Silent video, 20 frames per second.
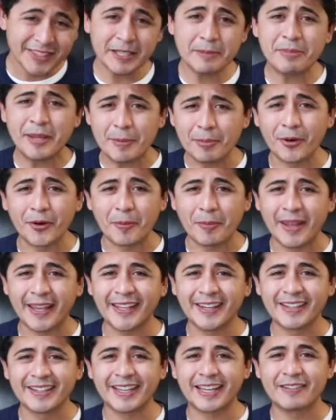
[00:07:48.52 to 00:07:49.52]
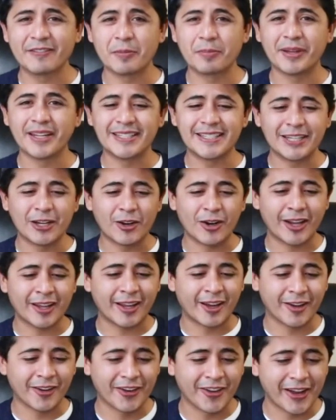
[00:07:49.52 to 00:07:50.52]
People are making a big deal
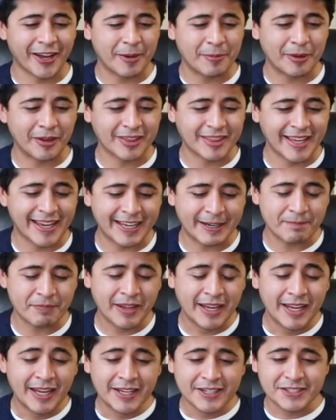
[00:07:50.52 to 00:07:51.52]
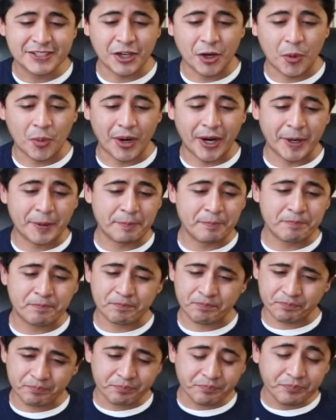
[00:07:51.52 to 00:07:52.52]
online about that. So,
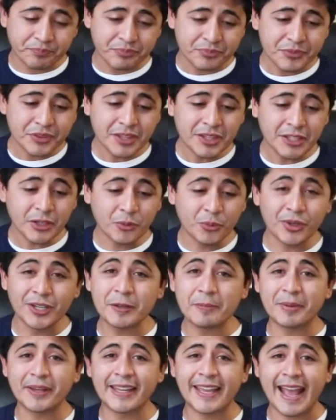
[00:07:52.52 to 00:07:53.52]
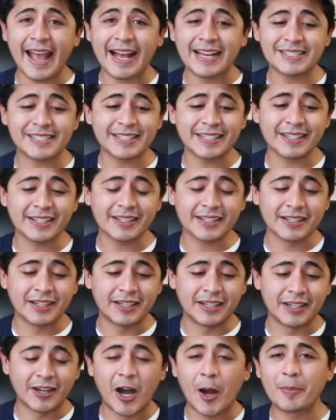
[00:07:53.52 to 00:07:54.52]
really big casting
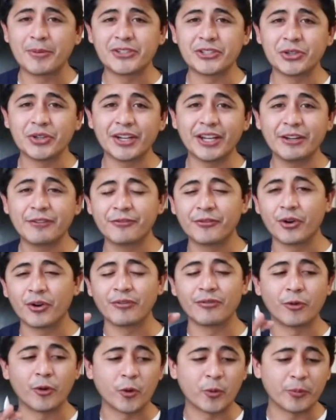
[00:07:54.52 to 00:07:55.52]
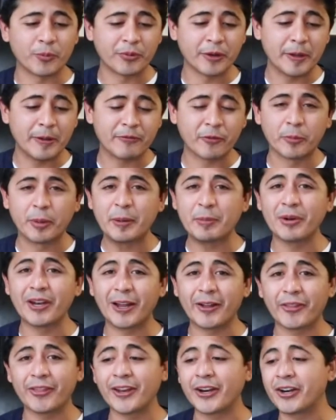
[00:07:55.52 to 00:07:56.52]
opportunity for people
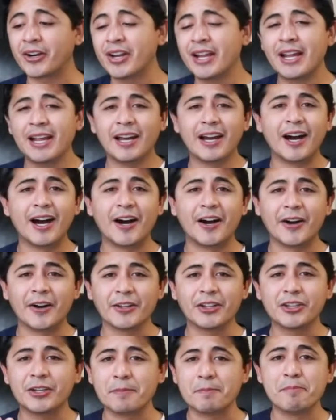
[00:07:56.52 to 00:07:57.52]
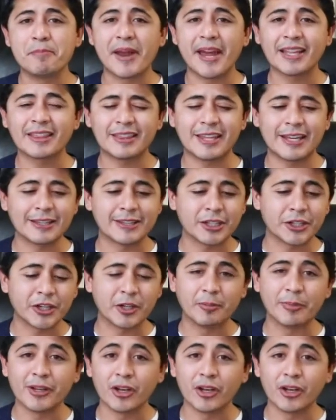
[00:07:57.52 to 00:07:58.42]
out there. You can bet that they're going to be